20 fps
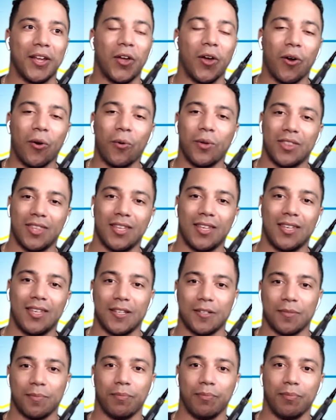go within
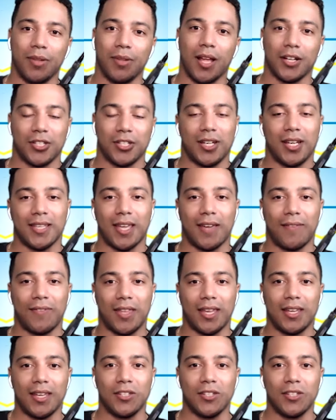these blockchains, have that